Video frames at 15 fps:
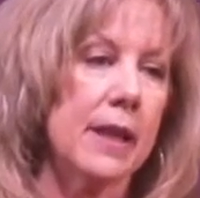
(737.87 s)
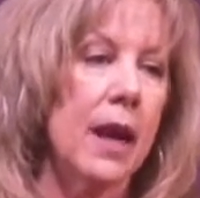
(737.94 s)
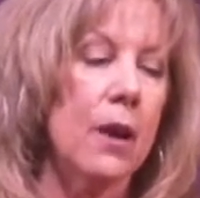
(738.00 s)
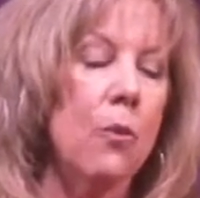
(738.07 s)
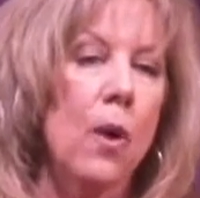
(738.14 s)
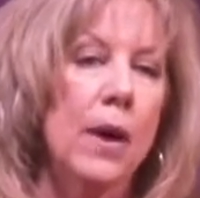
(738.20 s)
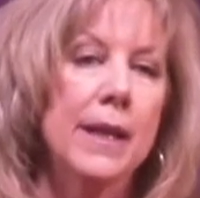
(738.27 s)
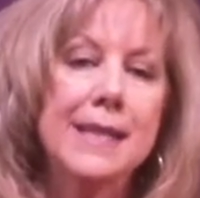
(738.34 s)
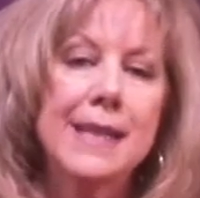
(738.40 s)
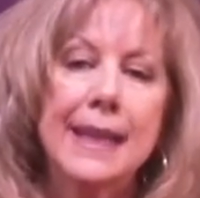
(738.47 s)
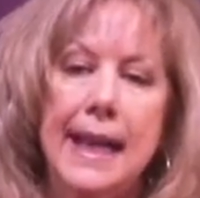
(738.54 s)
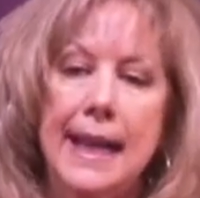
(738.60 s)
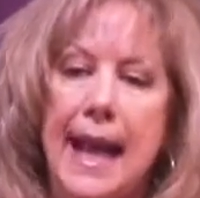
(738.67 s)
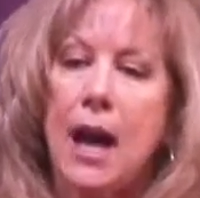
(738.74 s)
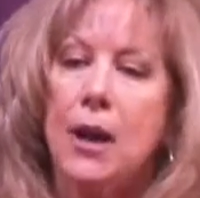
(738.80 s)
And I wanted to
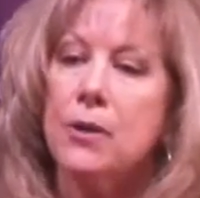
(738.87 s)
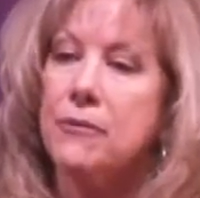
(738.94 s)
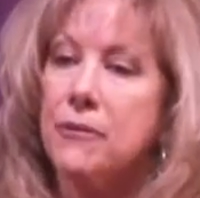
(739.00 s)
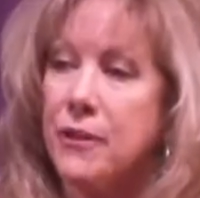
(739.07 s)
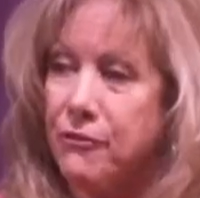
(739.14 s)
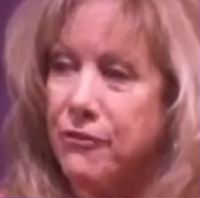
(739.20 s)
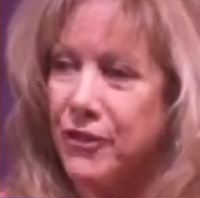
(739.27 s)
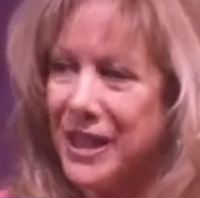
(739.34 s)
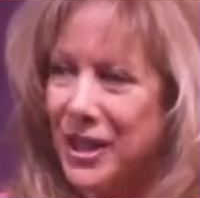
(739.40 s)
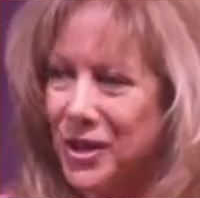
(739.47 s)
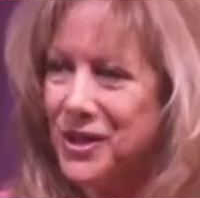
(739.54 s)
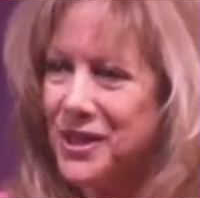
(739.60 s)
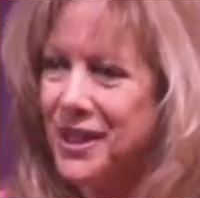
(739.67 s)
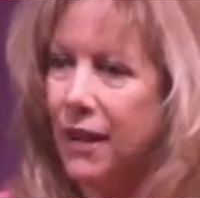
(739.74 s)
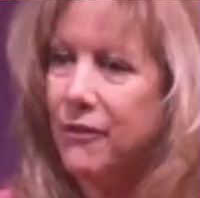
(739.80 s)
get out of the
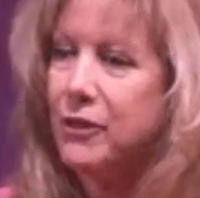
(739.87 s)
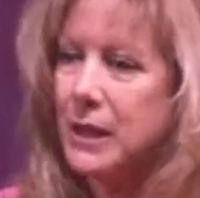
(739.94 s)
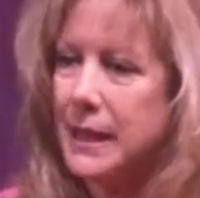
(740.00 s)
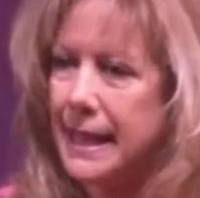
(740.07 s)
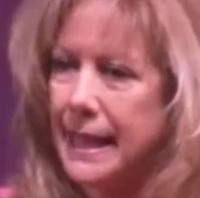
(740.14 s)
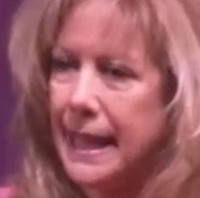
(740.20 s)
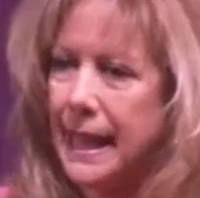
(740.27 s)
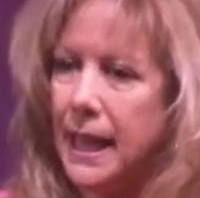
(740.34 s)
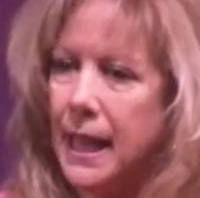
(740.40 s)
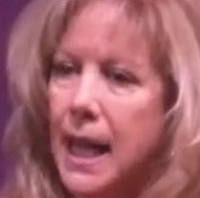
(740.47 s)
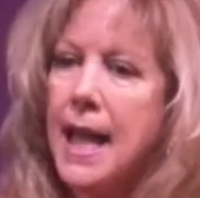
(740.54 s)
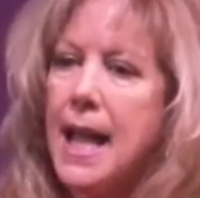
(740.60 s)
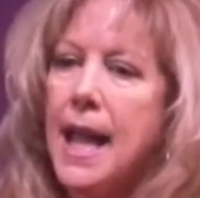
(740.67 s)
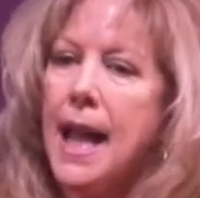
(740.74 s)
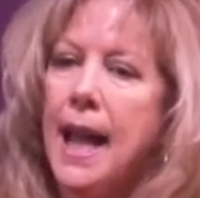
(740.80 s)
field of cleaning
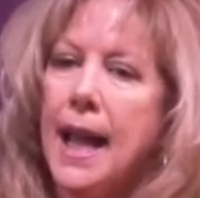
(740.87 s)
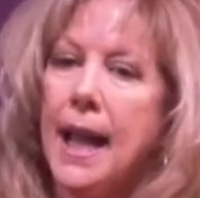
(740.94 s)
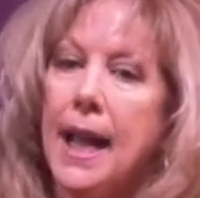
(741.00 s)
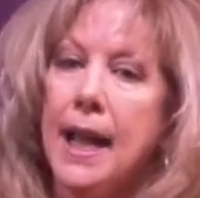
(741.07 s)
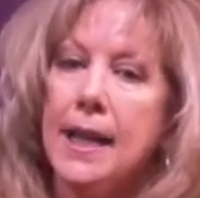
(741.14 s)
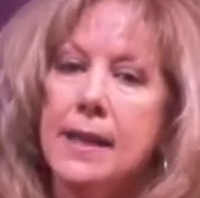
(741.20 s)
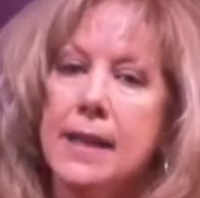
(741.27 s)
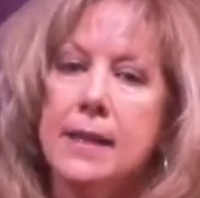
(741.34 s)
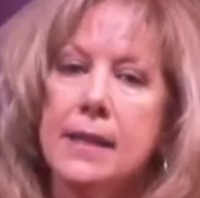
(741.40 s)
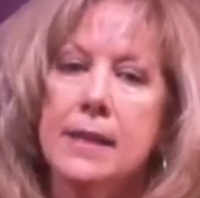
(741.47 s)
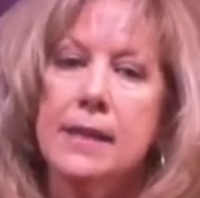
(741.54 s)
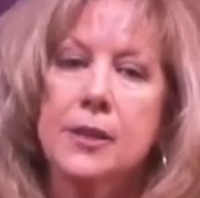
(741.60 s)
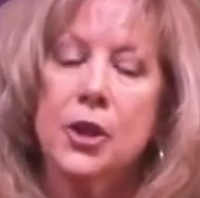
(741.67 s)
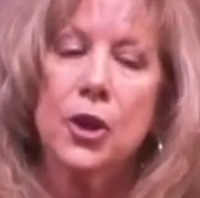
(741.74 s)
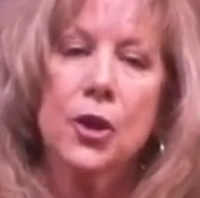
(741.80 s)
and
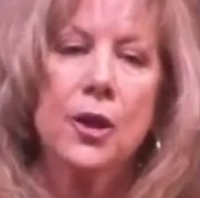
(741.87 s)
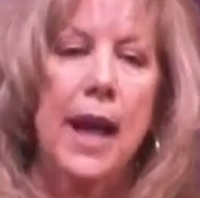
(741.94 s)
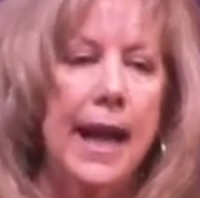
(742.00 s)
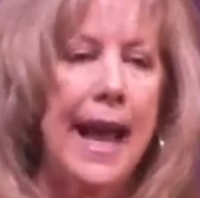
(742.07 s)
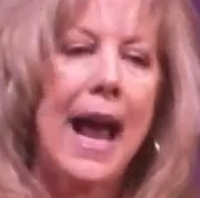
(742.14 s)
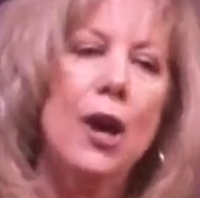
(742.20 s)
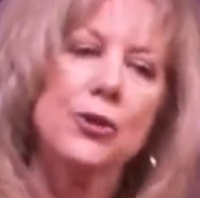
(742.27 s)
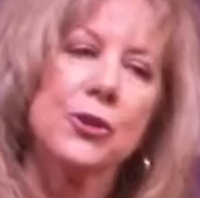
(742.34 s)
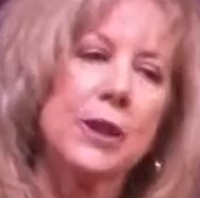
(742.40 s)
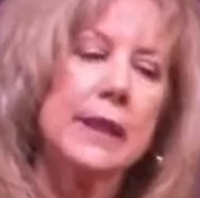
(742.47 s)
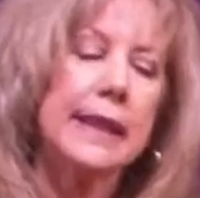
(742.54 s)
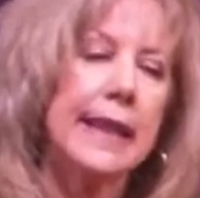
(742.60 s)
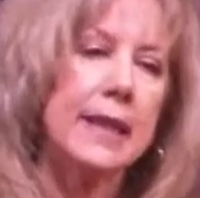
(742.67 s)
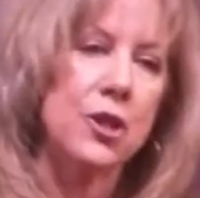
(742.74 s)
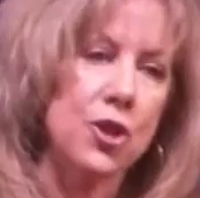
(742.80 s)
turn a house cleaning